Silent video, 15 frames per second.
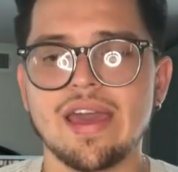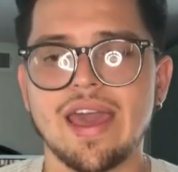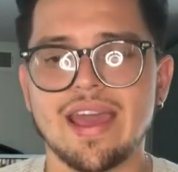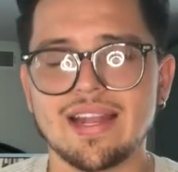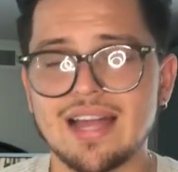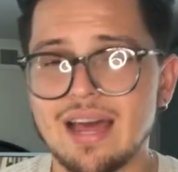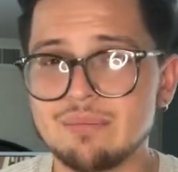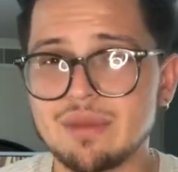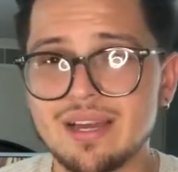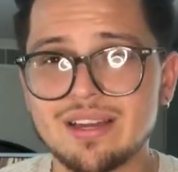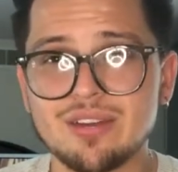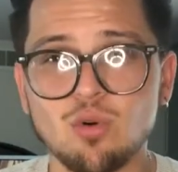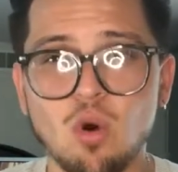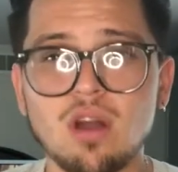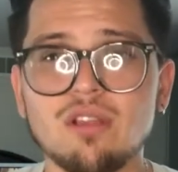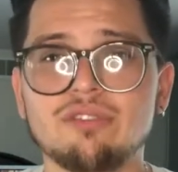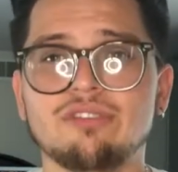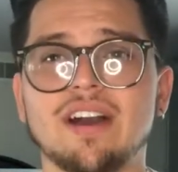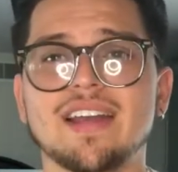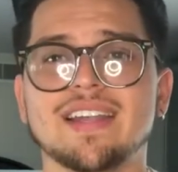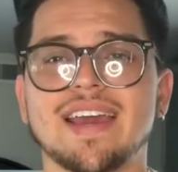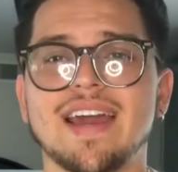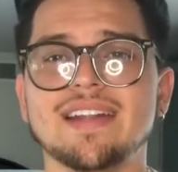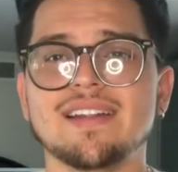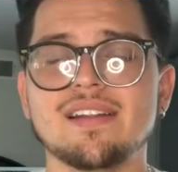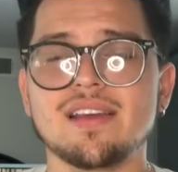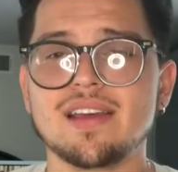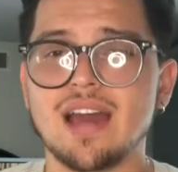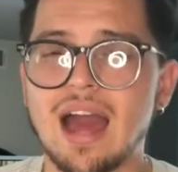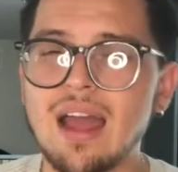And I'm a qualified
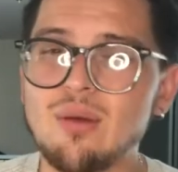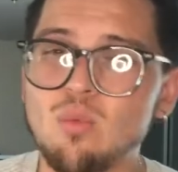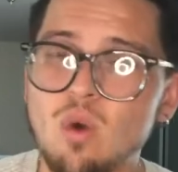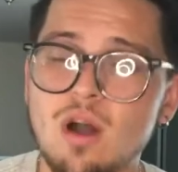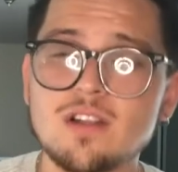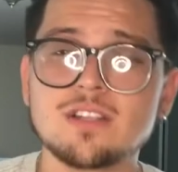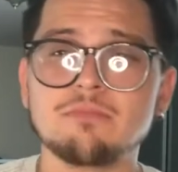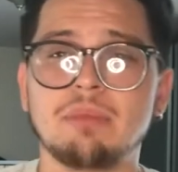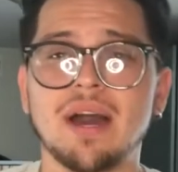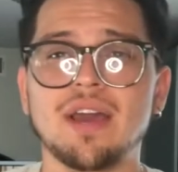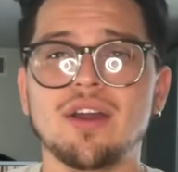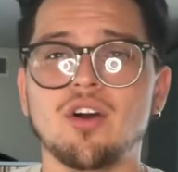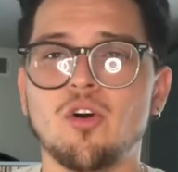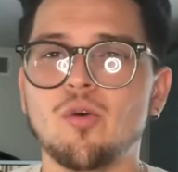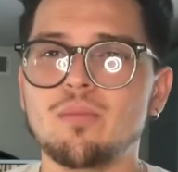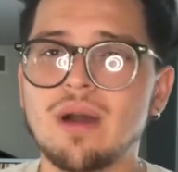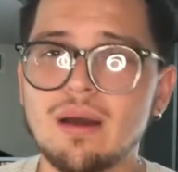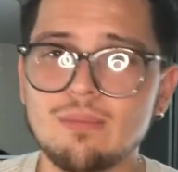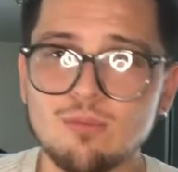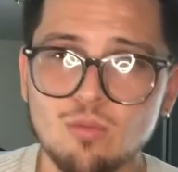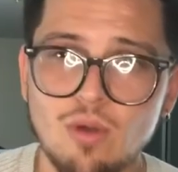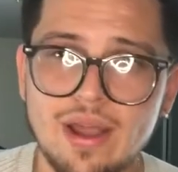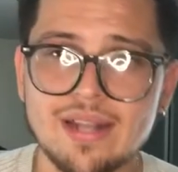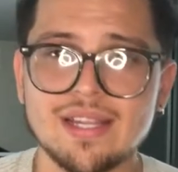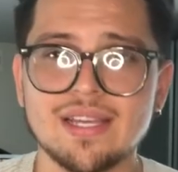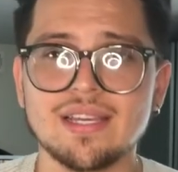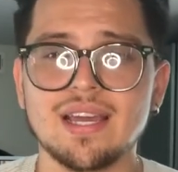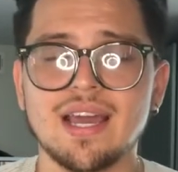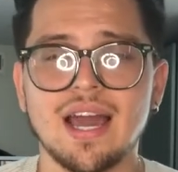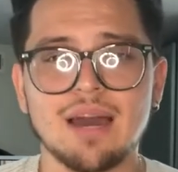candidate. I want to buy a home. I'm
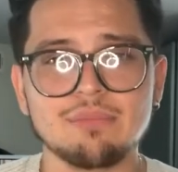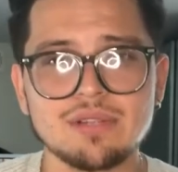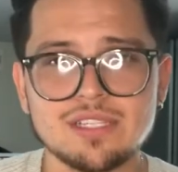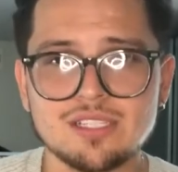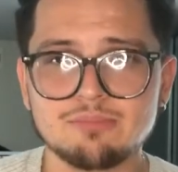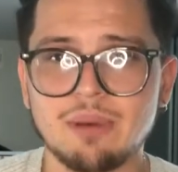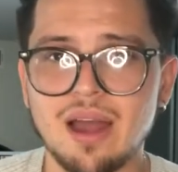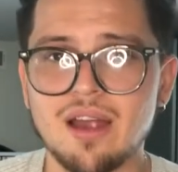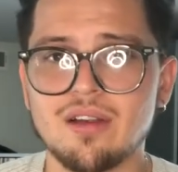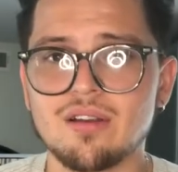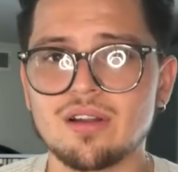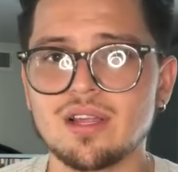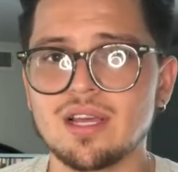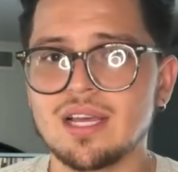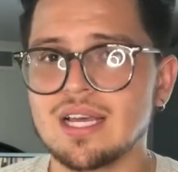ready. I'm inspired.